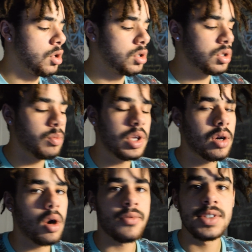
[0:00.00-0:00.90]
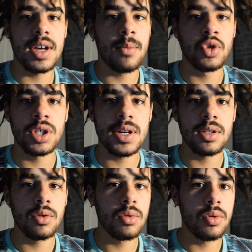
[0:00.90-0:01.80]
This could be a coffee time with John
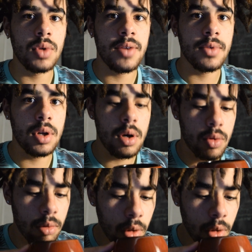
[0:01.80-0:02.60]
too. You never know.